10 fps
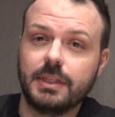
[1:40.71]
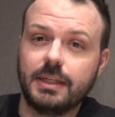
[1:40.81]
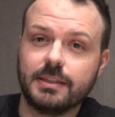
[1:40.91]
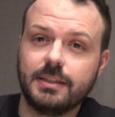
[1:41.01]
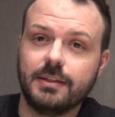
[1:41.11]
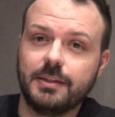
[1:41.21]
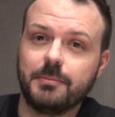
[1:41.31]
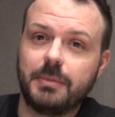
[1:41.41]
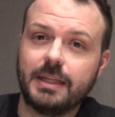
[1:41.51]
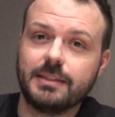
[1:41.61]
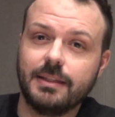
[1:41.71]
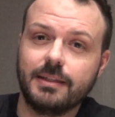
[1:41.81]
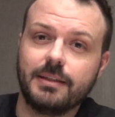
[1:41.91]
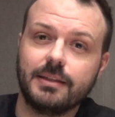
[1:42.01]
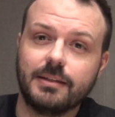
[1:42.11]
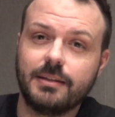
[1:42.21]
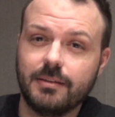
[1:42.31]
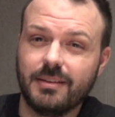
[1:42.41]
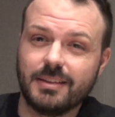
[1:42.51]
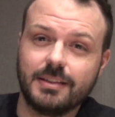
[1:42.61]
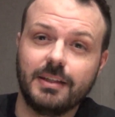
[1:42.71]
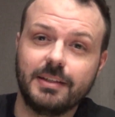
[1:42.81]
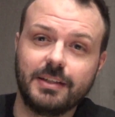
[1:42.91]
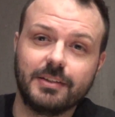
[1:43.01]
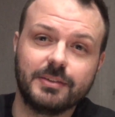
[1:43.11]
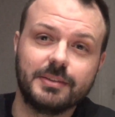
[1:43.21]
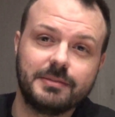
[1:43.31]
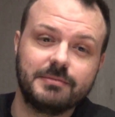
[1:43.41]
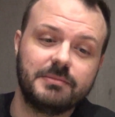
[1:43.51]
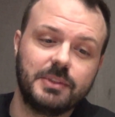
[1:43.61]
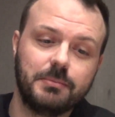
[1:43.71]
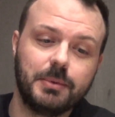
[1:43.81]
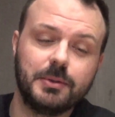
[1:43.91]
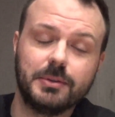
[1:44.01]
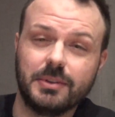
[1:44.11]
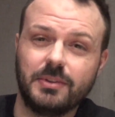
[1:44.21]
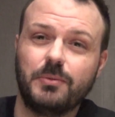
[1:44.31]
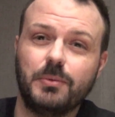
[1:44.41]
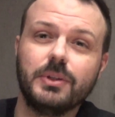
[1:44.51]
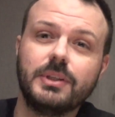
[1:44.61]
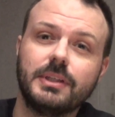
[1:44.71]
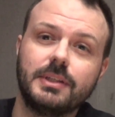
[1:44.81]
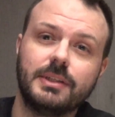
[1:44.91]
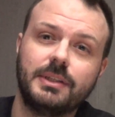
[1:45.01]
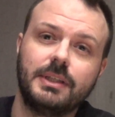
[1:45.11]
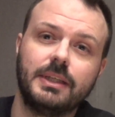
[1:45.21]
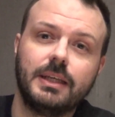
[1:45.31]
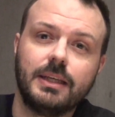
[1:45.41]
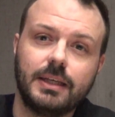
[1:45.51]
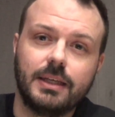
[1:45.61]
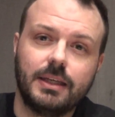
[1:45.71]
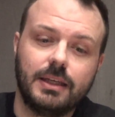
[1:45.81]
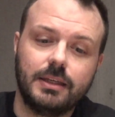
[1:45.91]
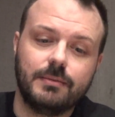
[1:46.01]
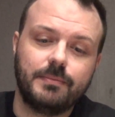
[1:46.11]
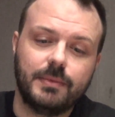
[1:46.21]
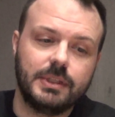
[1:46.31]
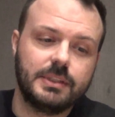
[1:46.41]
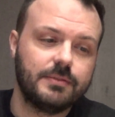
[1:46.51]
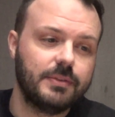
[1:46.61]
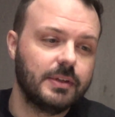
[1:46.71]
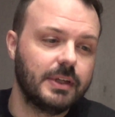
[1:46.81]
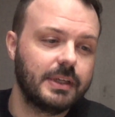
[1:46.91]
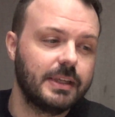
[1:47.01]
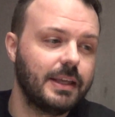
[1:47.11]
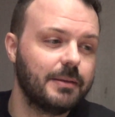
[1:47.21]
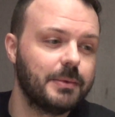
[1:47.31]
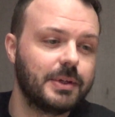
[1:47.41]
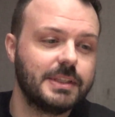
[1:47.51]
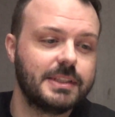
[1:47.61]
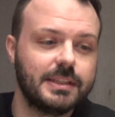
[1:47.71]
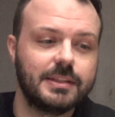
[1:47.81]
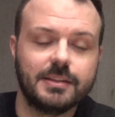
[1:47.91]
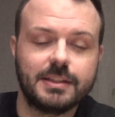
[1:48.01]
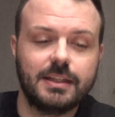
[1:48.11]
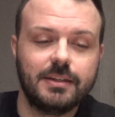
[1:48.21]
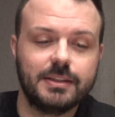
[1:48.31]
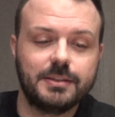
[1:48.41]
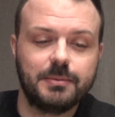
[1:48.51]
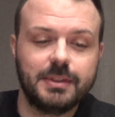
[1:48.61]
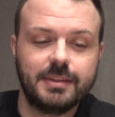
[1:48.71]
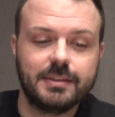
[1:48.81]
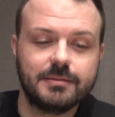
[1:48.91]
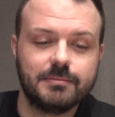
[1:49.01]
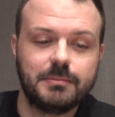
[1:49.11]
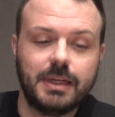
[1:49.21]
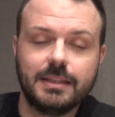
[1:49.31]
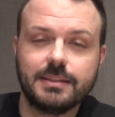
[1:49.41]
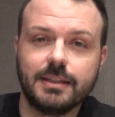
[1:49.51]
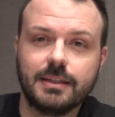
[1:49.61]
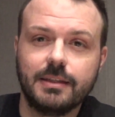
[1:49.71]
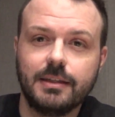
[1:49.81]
I like sliding on plastic. I don't like sliding on the board on the wood. I just feel like you get more consistent slides with plastic.